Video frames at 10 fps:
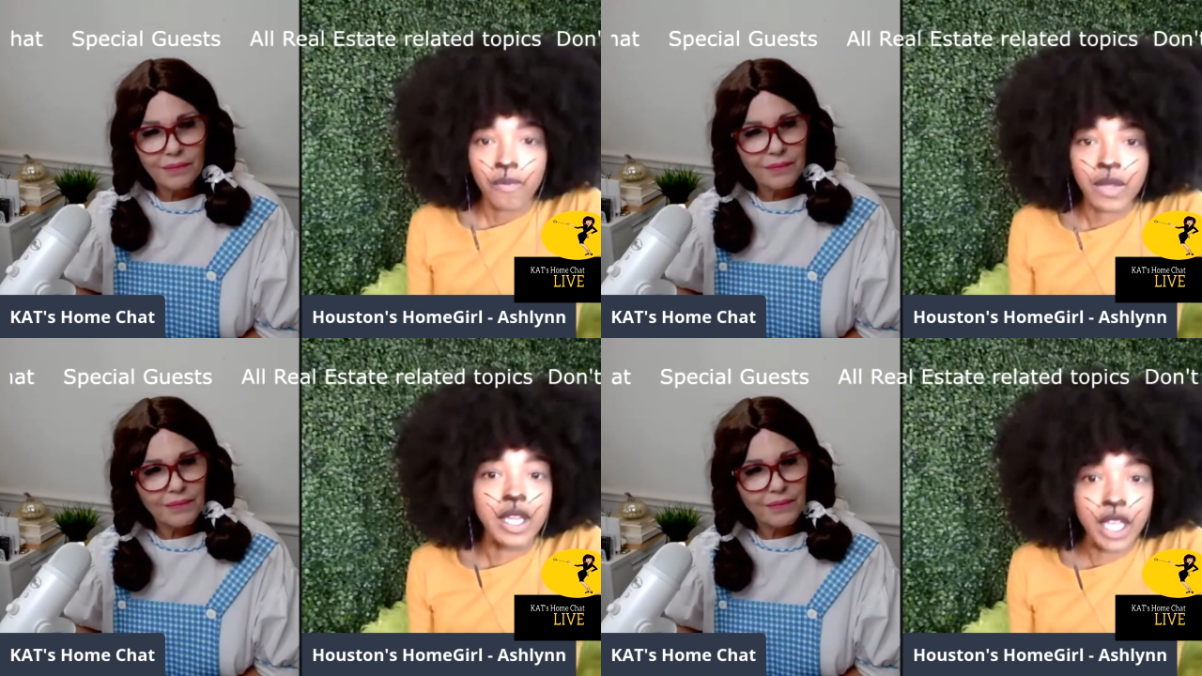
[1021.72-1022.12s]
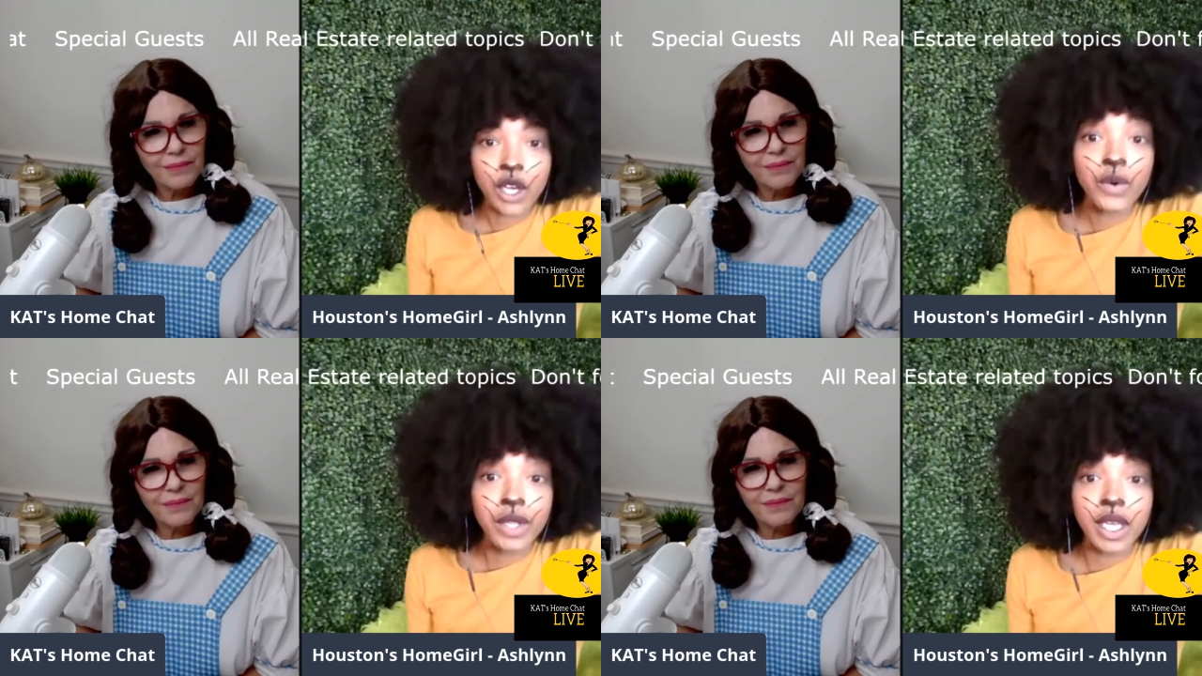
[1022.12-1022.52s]

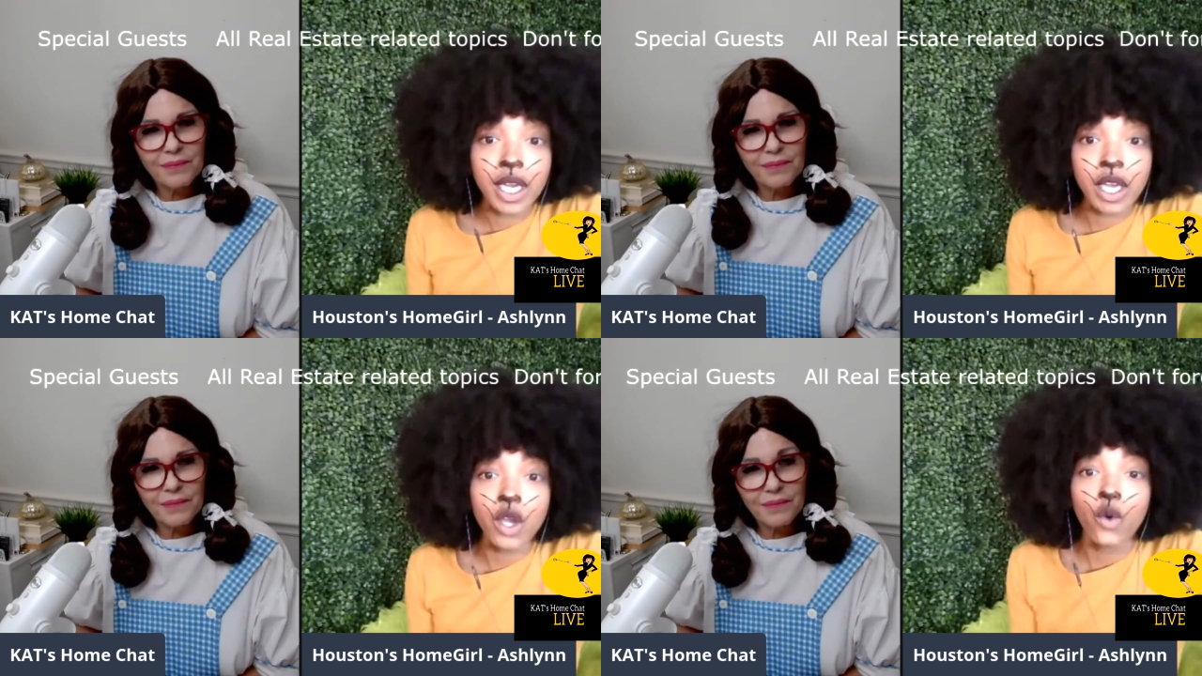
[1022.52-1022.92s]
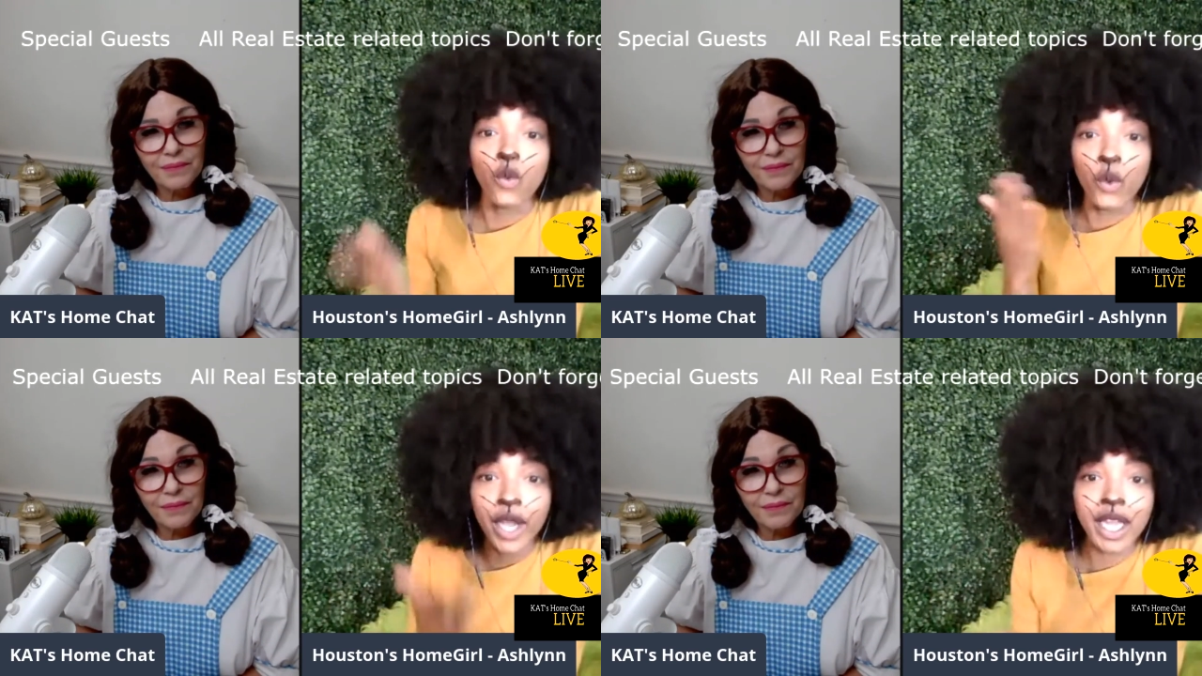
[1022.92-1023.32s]
Speaker 1: Literally,
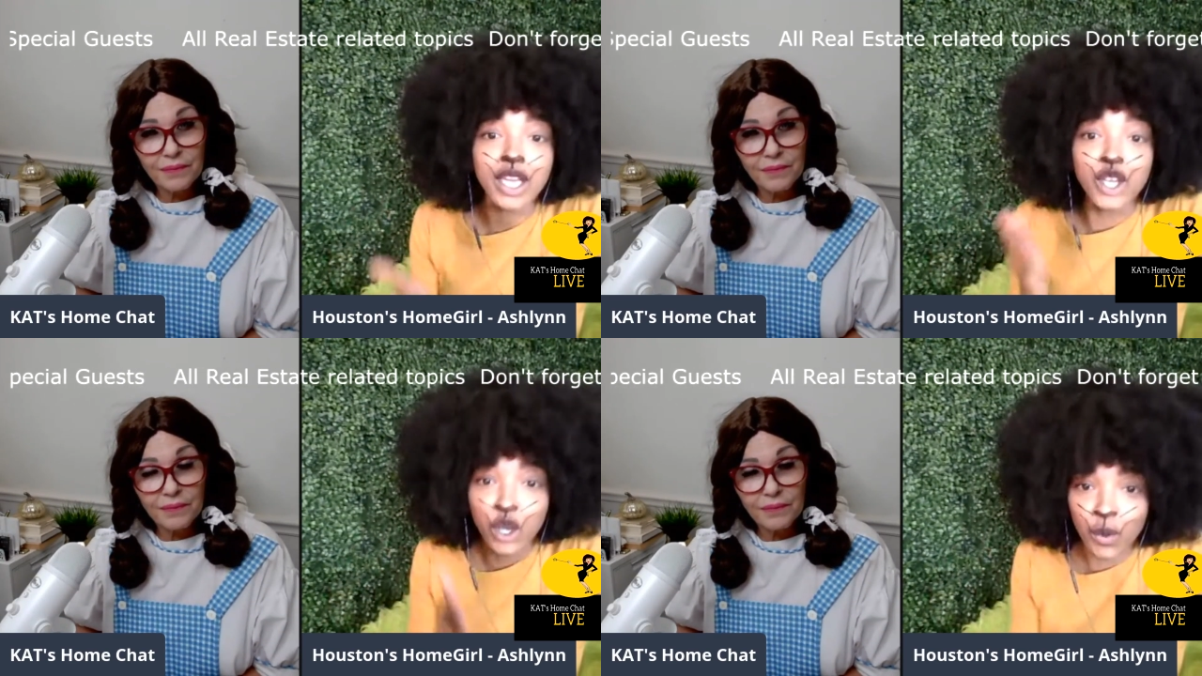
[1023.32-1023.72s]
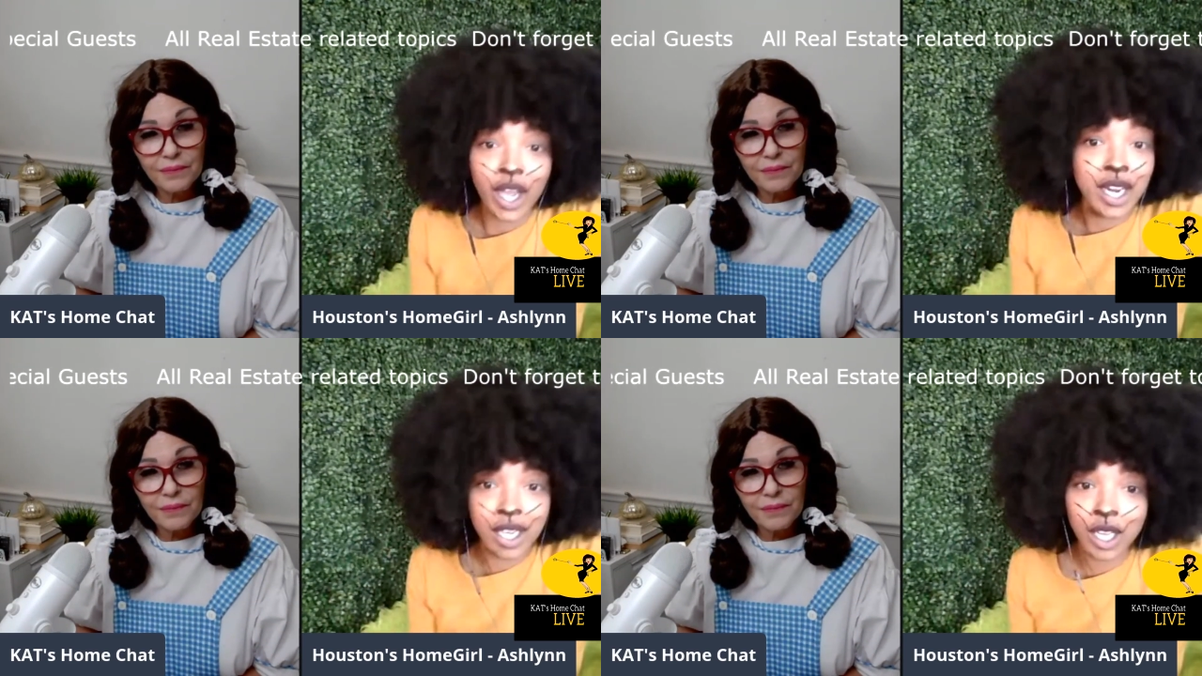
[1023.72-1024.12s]
when you're
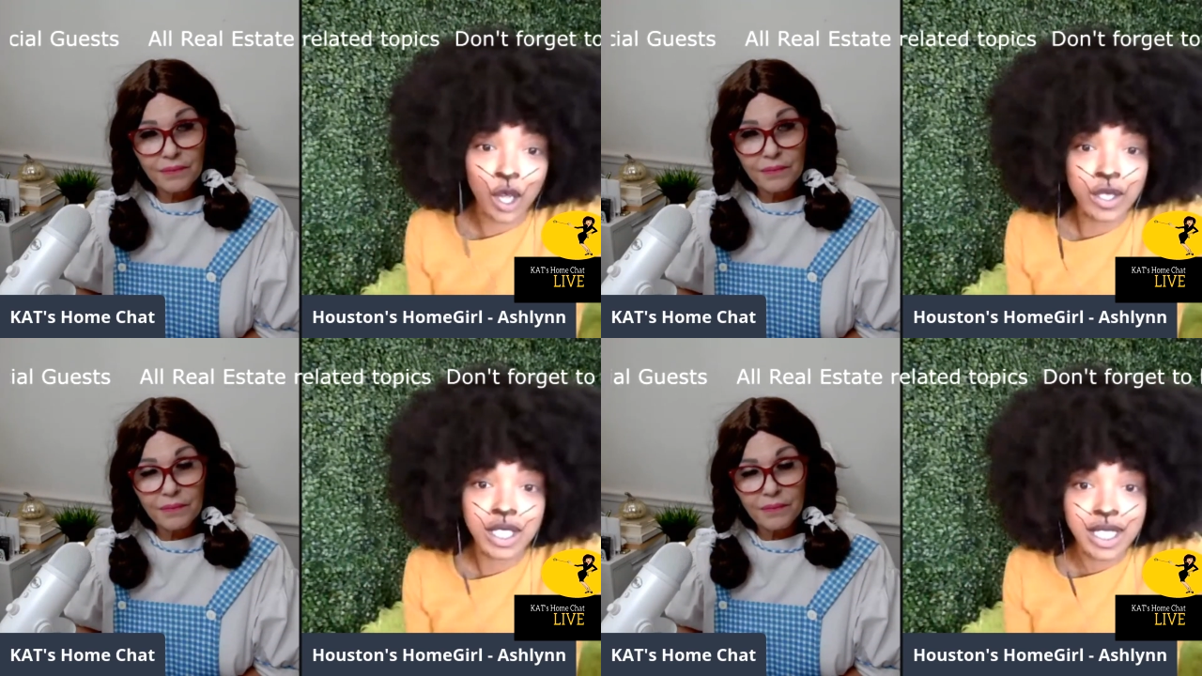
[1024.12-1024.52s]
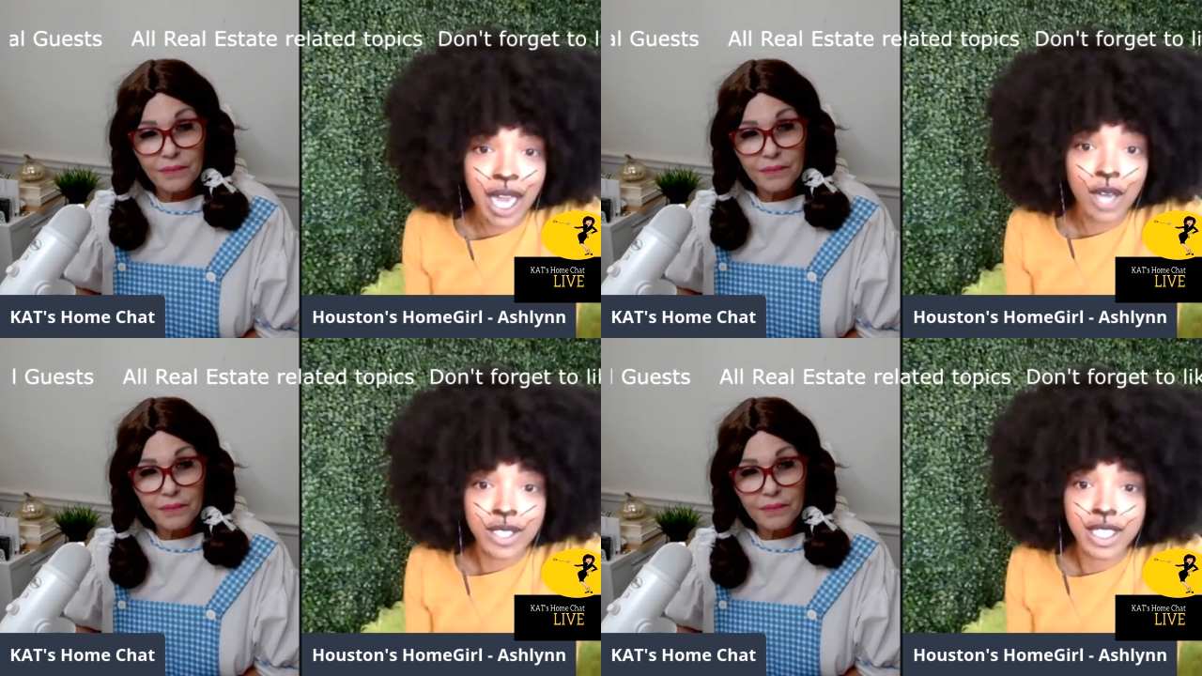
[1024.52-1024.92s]
ready to close this house,